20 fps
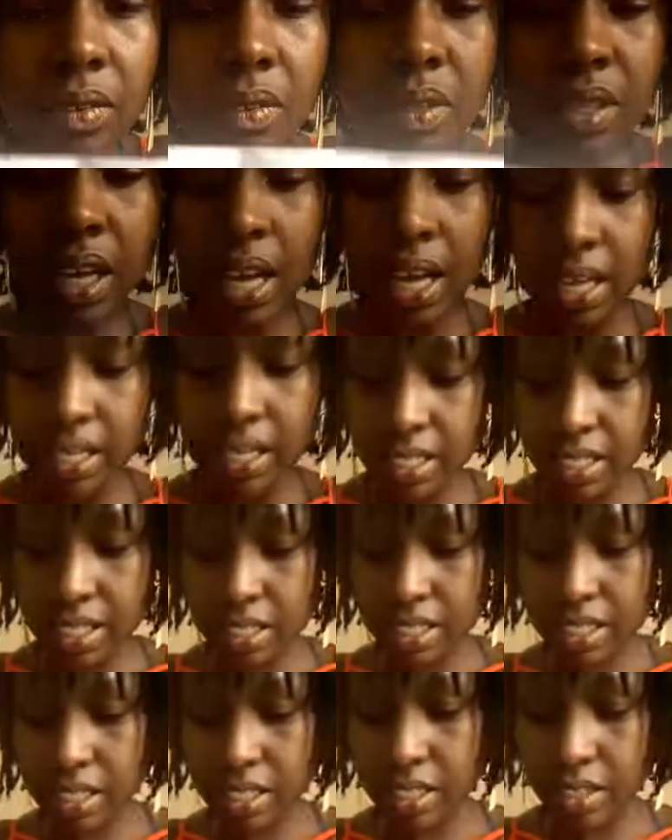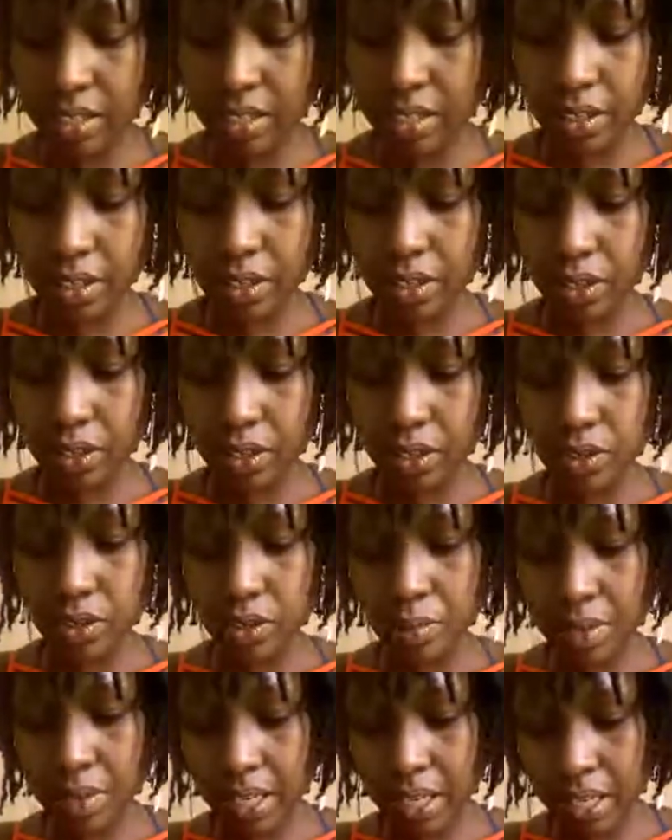dots, drew
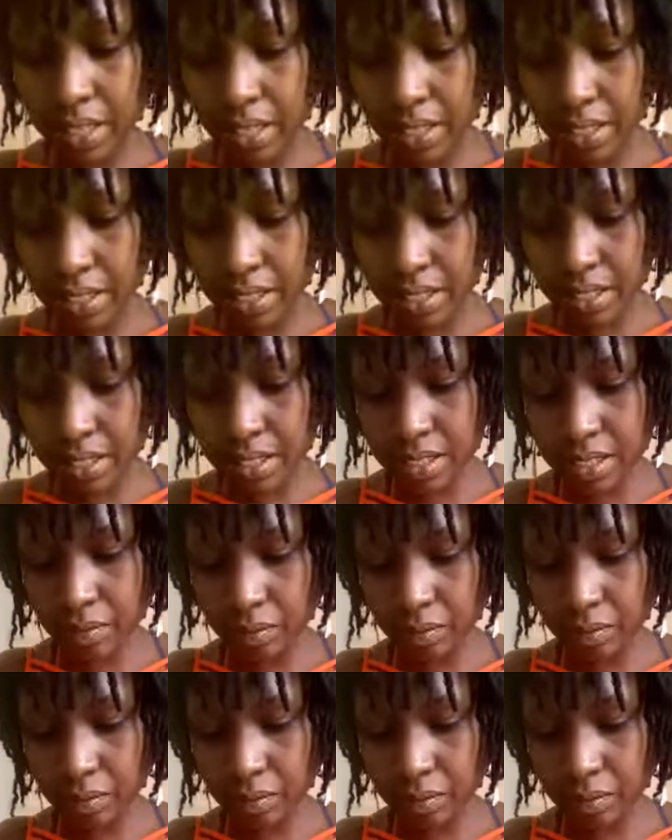my lines.